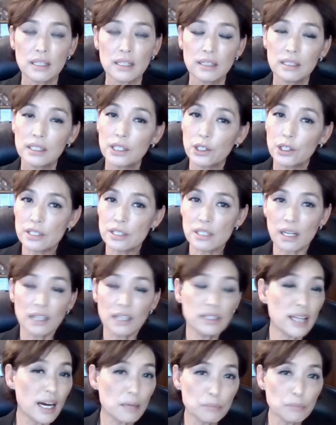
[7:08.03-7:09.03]
The goods
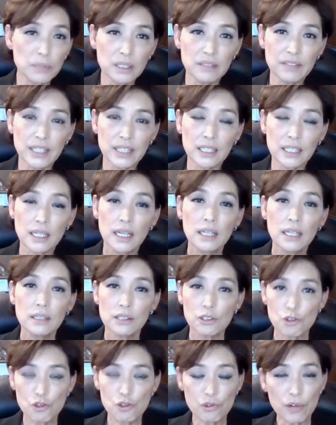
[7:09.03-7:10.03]
are not moving.
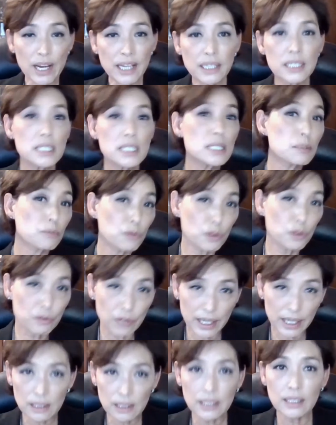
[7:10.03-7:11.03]
The trade is
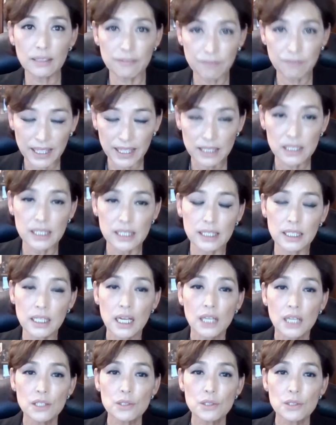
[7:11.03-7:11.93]
greatly affected.